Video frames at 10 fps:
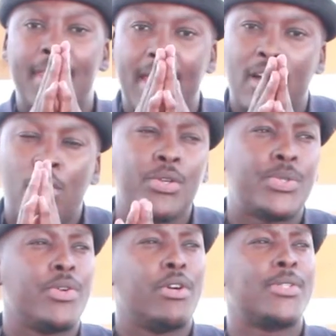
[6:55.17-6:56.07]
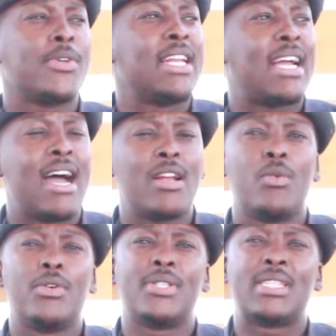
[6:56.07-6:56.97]
The other cost we also incurred
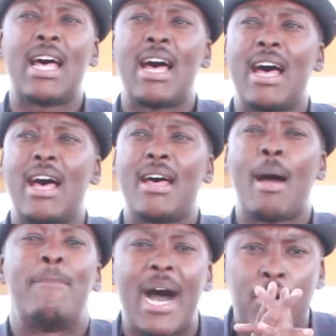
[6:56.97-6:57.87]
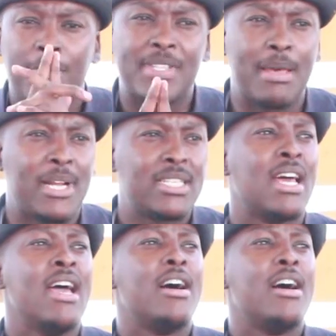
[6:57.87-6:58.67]
was a bag of cement.